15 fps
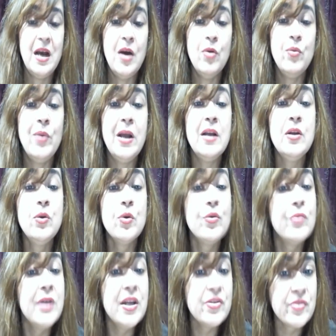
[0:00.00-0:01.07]
how well
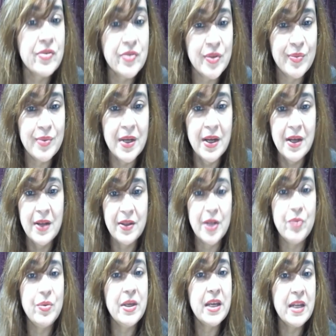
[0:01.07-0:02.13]
good relationship
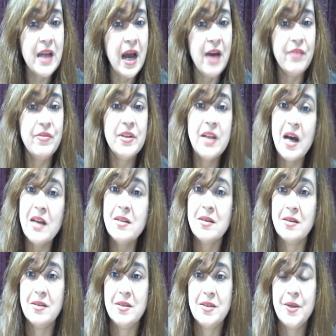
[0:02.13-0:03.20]
that we can have with
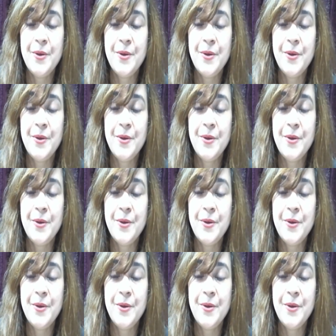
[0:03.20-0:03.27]
others.